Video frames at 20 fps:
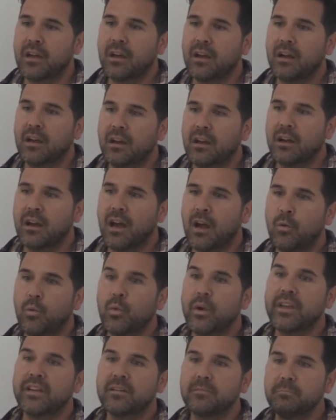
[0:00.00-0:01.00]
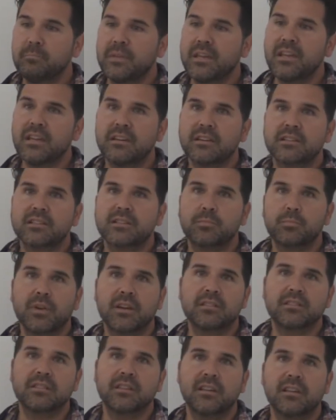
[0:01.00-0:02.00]
a way of me
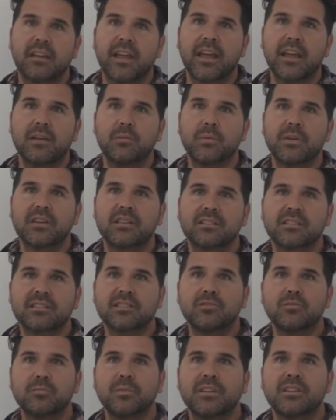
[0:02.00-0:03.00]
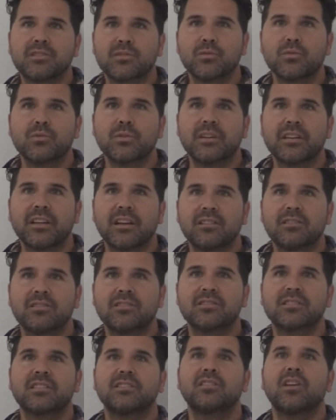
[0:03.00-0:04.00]
expressing, hey, we can still be
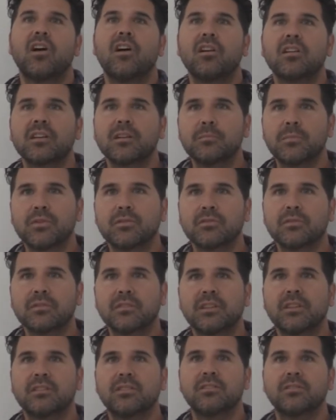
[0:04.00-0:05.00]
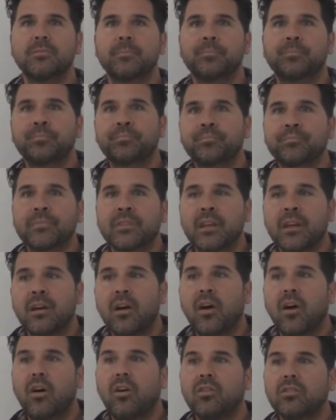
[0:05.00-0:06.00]
storytellers and talk about, you know,
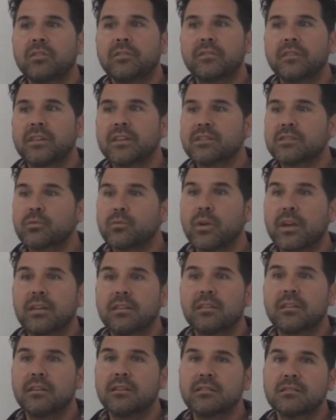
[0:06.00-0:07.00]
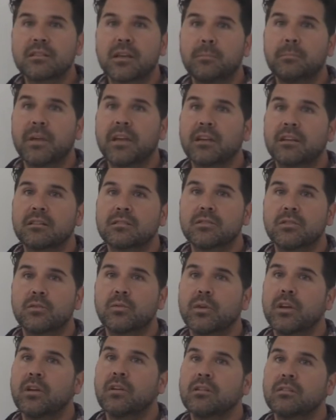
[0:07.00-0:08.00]
all of these great things that make us
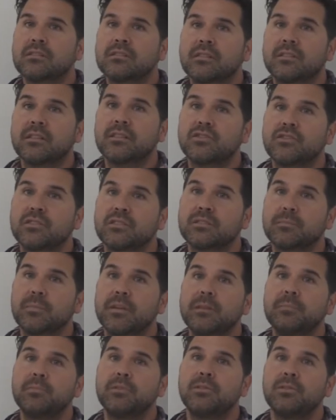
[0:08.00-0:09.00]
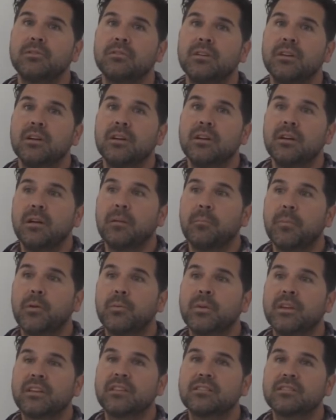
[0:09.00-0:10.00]
who we are as Indigenous people,
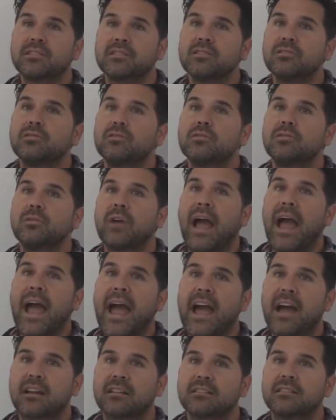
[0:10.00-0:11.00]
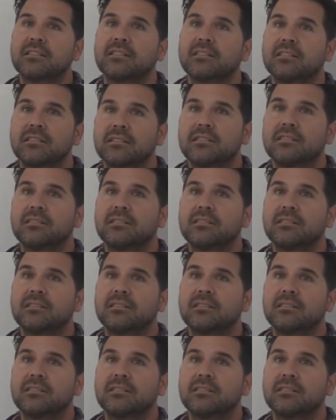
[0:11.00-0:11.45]
but we can still act